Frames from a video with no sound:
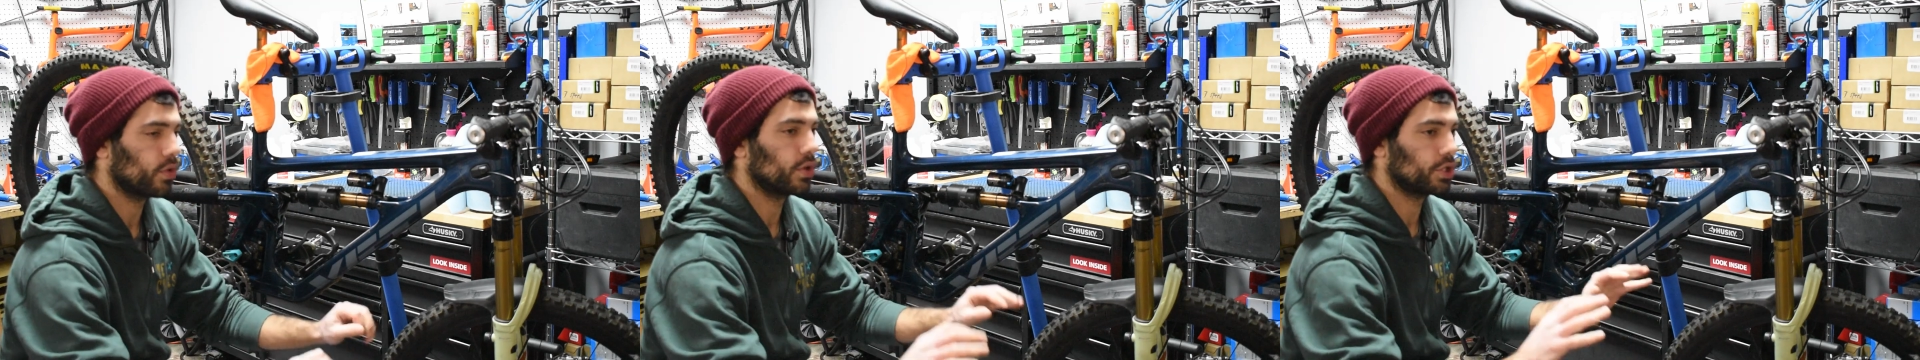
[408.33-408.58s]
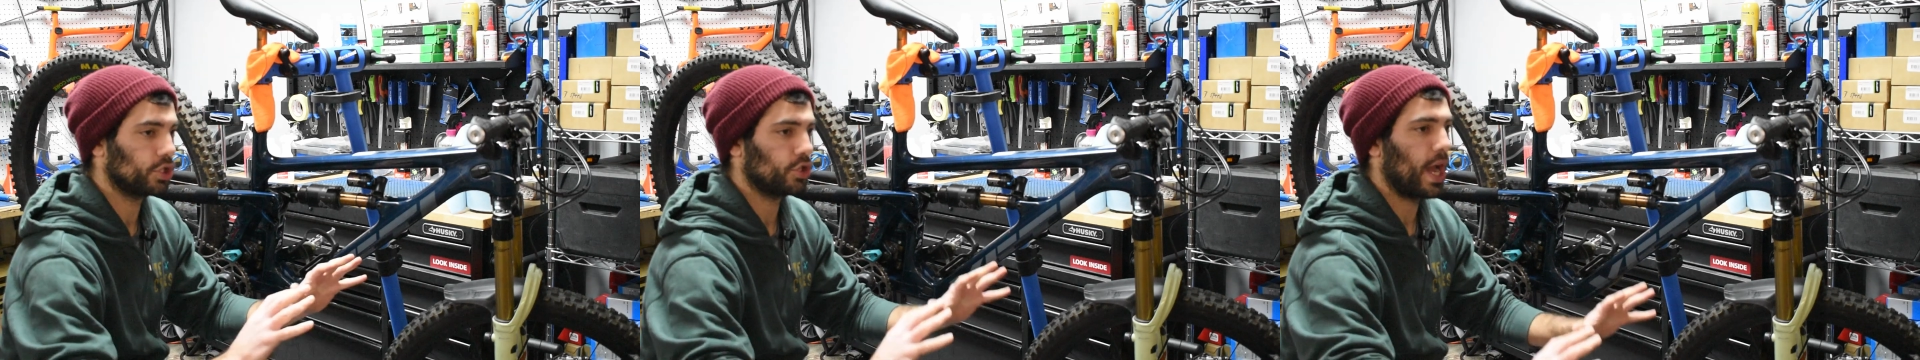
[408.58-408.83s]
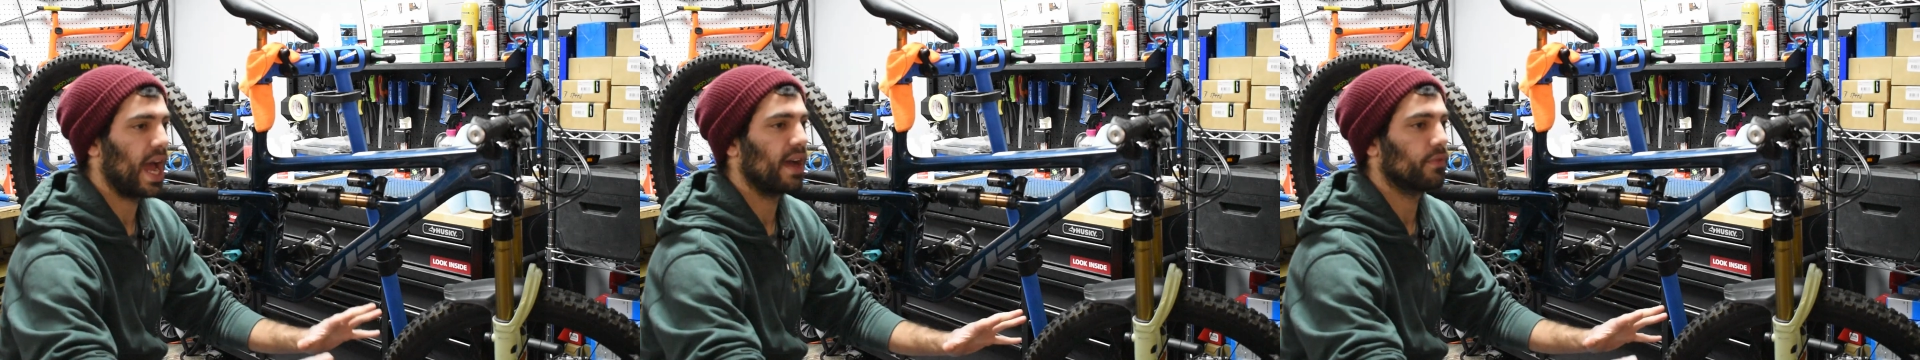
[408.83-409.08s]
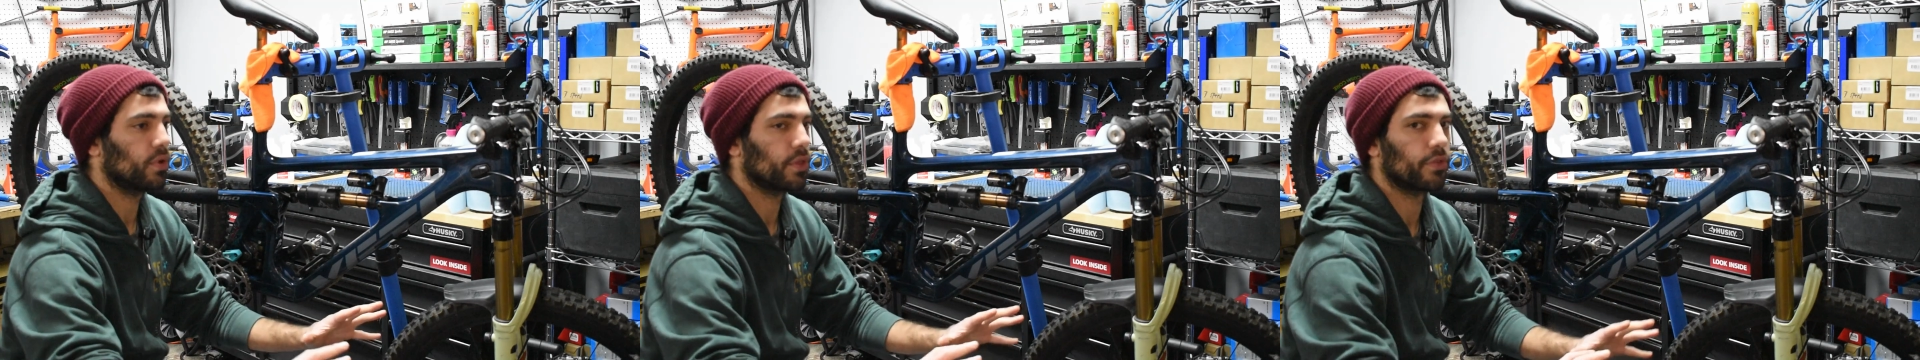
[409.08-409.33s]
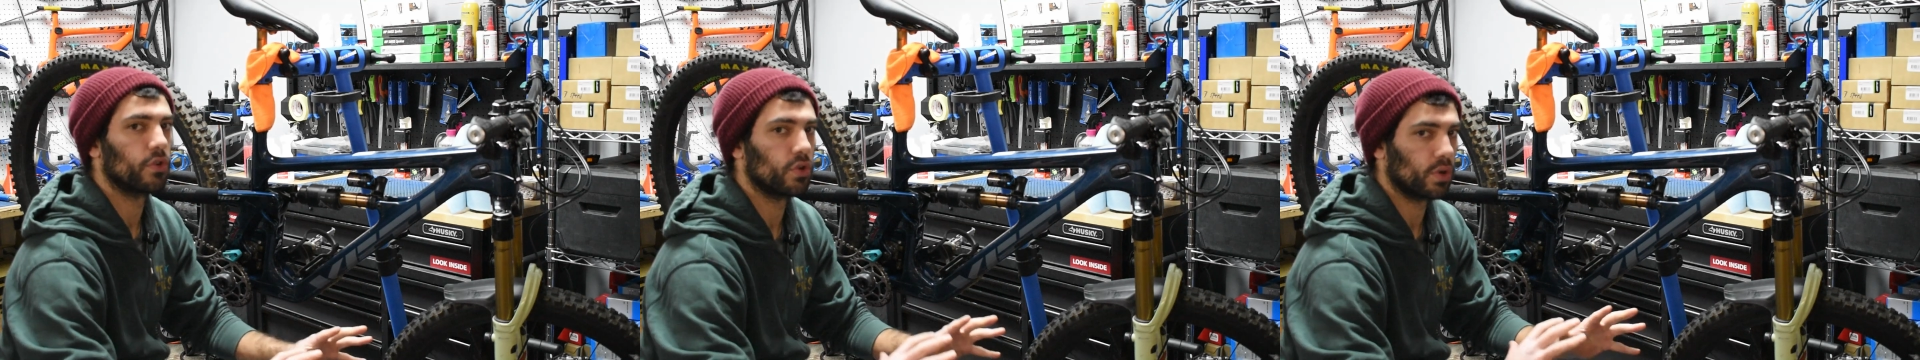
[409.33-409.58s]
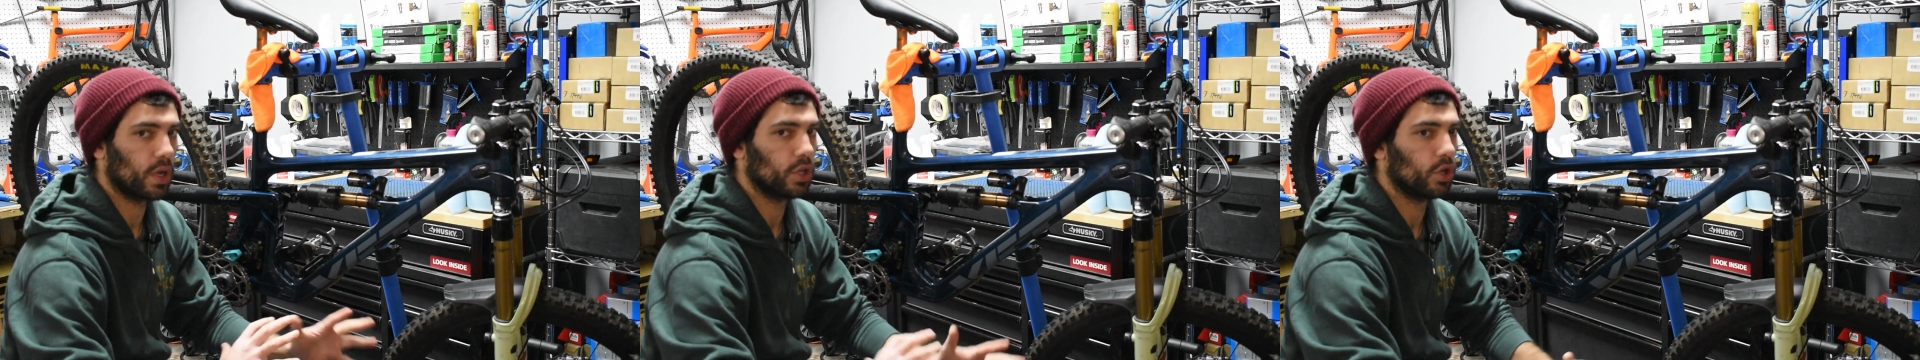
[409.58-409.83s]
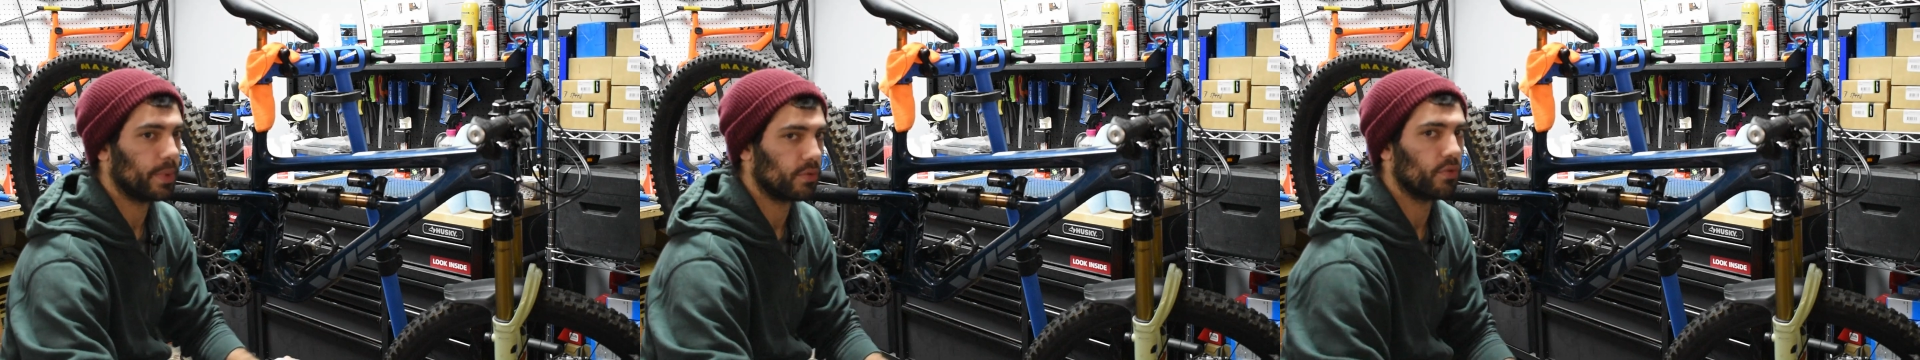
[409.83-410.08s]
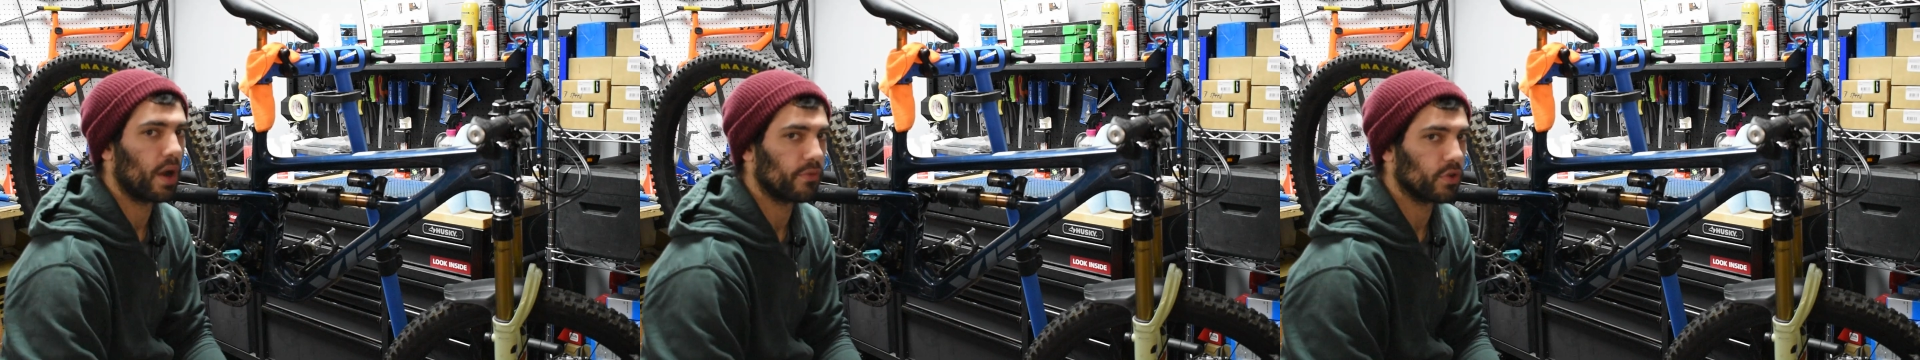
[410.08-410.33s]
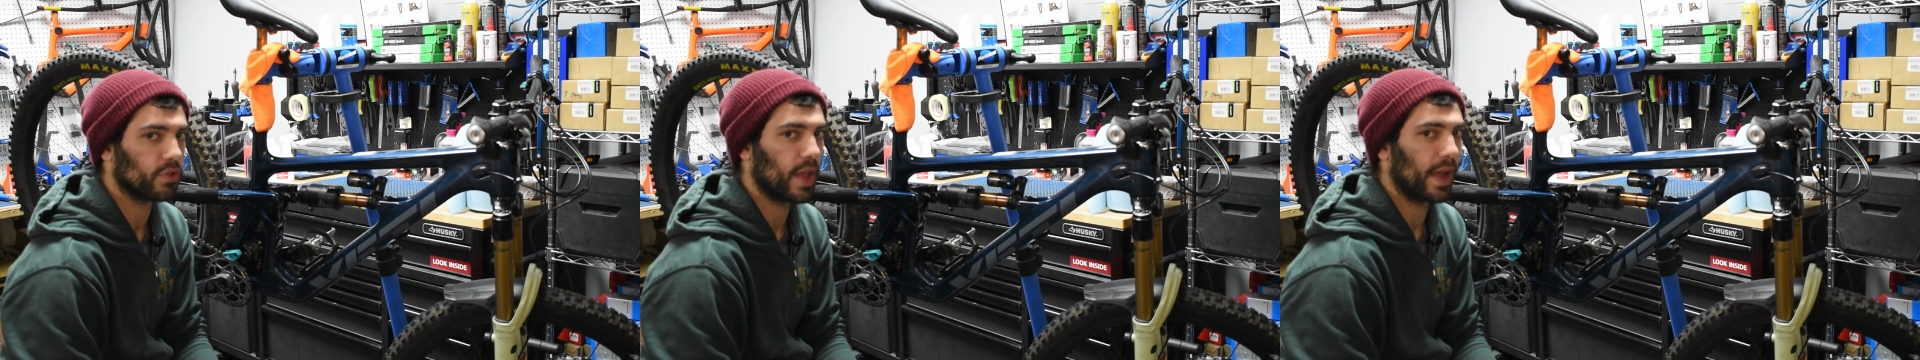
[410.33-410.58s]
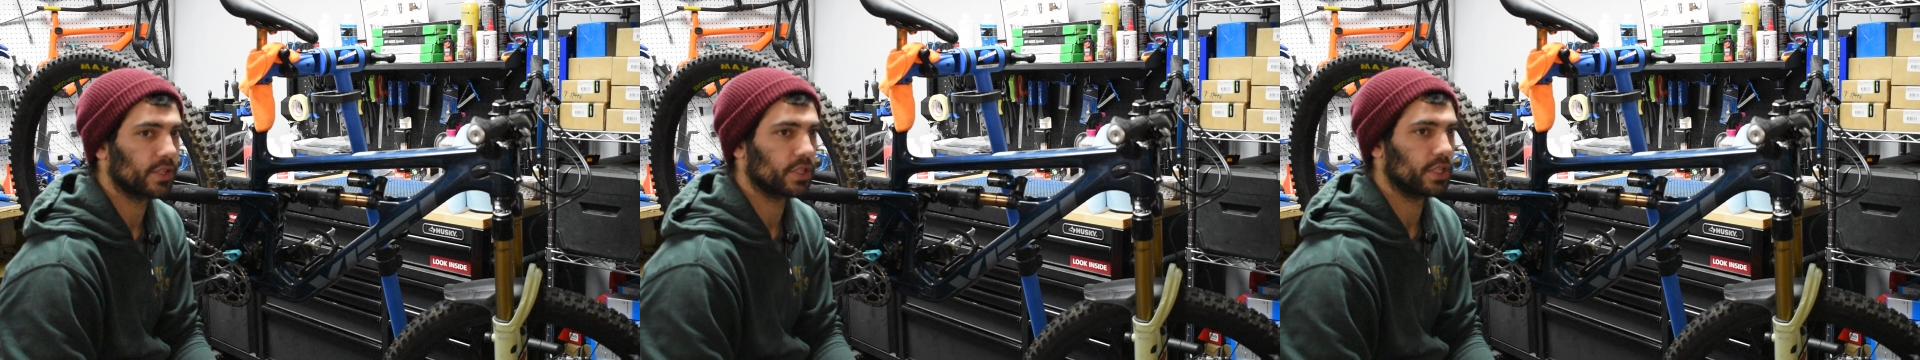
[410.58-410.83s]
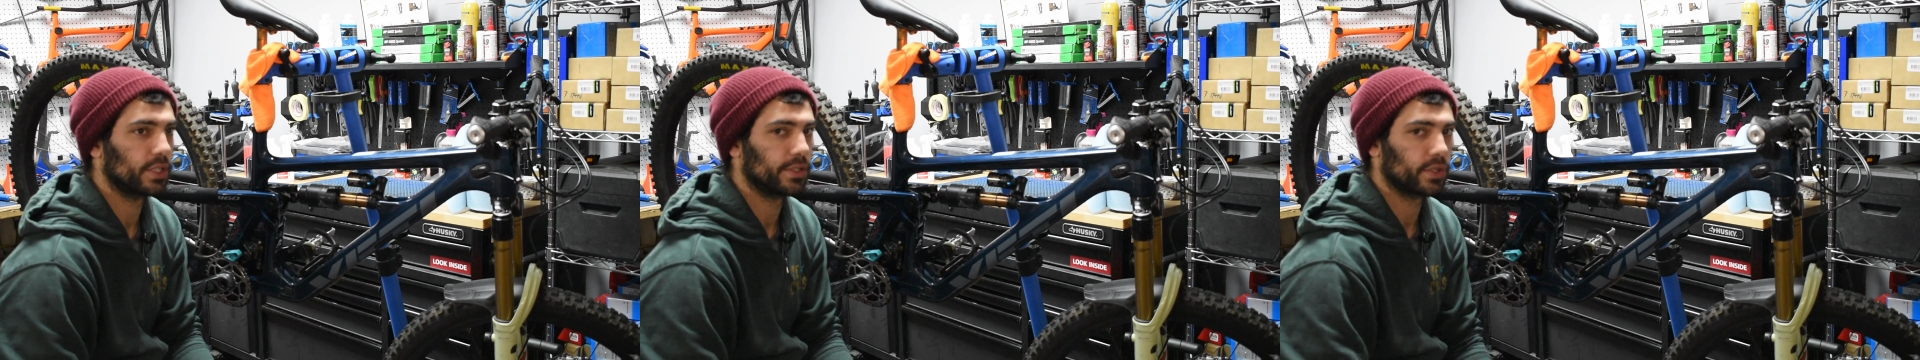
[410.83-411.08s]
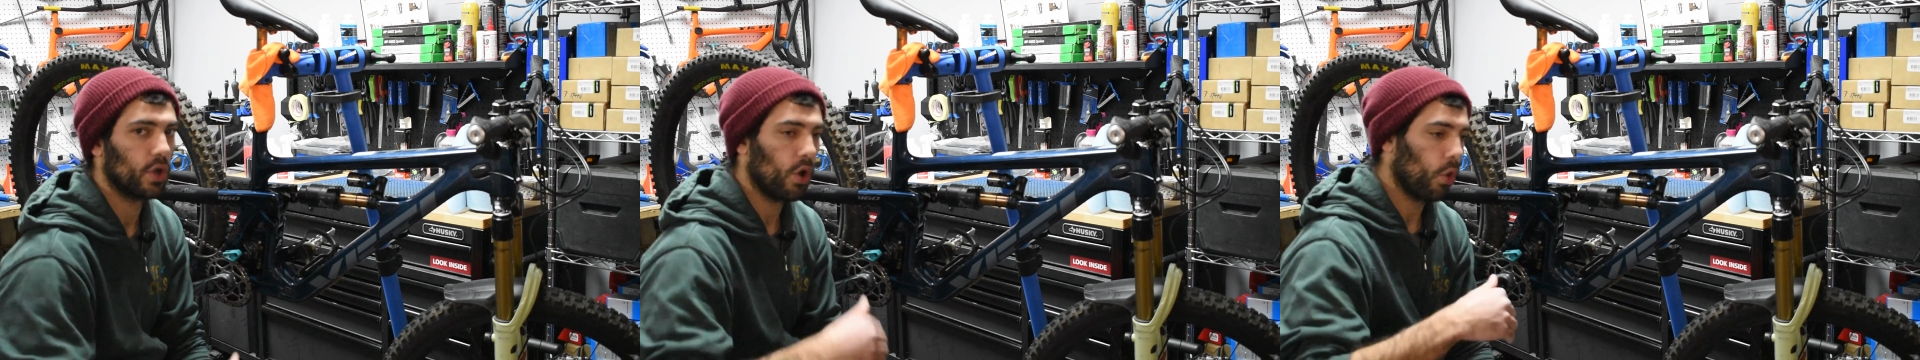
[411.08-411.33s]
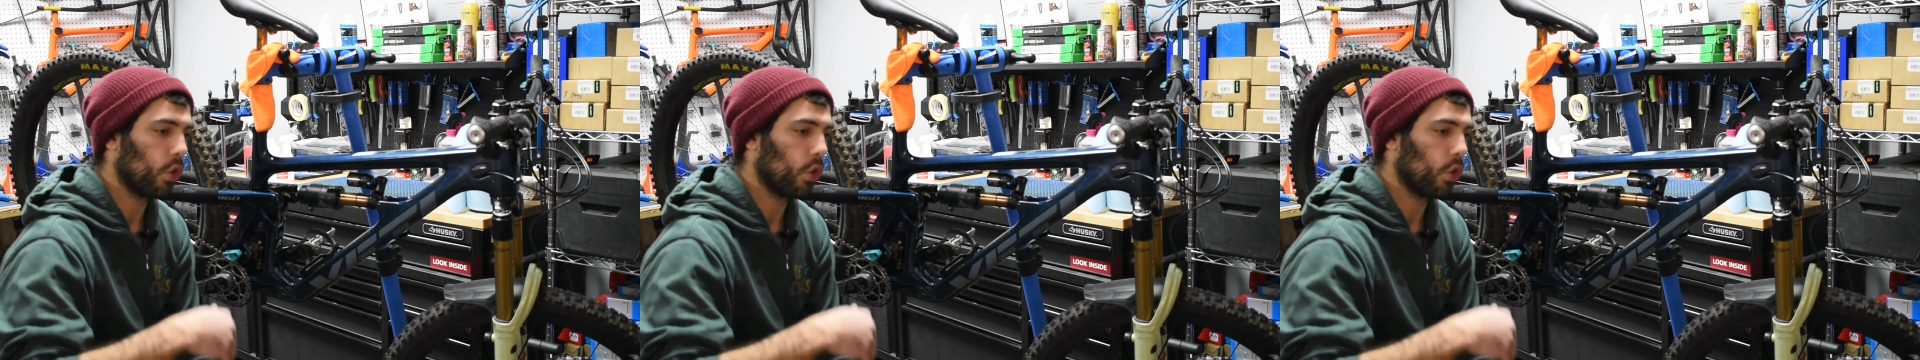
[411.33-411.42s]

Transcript: through its travel through a little bit rougher sections,